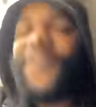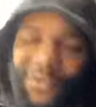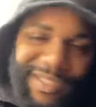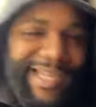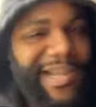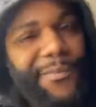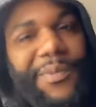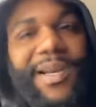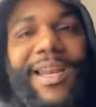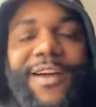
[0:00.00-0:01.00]
folks need to go
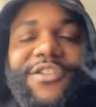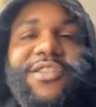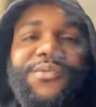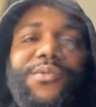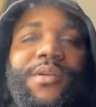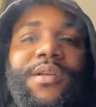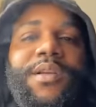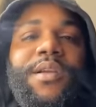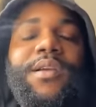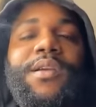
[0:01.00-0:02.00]
put a lawsuit
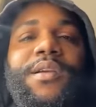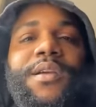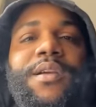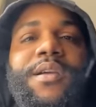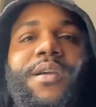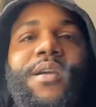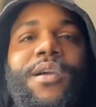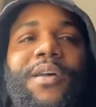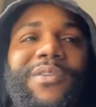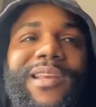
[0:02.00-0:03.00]

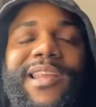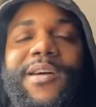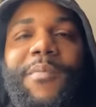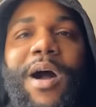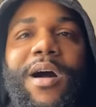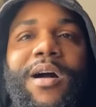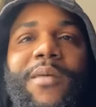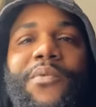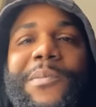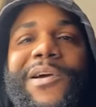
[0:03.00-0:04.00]
on the nigga
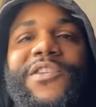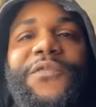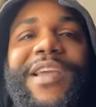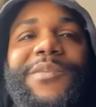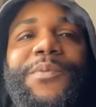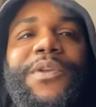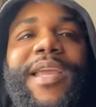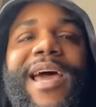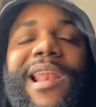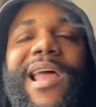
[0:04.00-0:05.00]
mob, bro, because Facebook
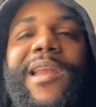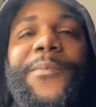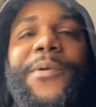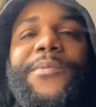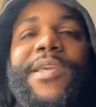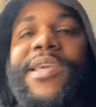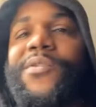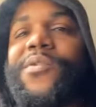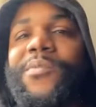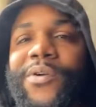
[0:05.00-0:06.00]
done got a lot of people
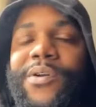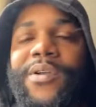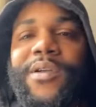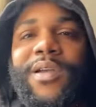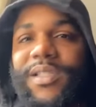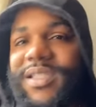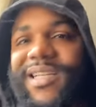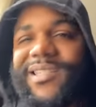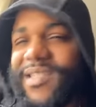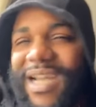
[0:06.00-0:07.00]
killed, bro. Cause
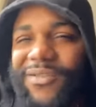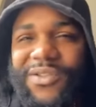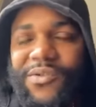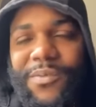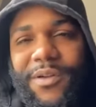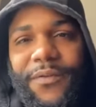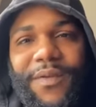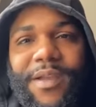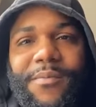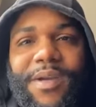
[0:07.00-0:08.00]
niggas talk too
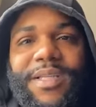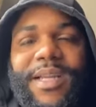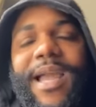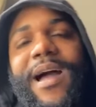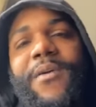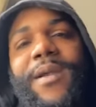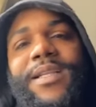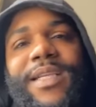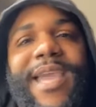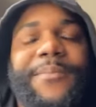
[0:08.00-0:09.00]
motherfucking much and they
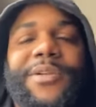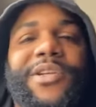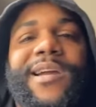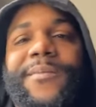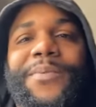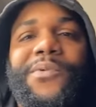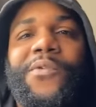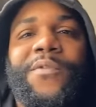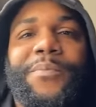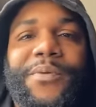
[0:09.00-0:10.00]
always capping trying to
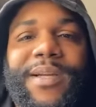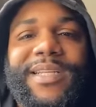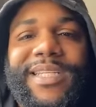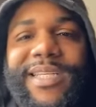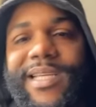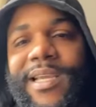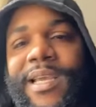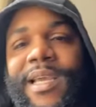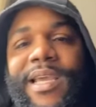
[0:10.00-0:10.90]
prove a point and shit.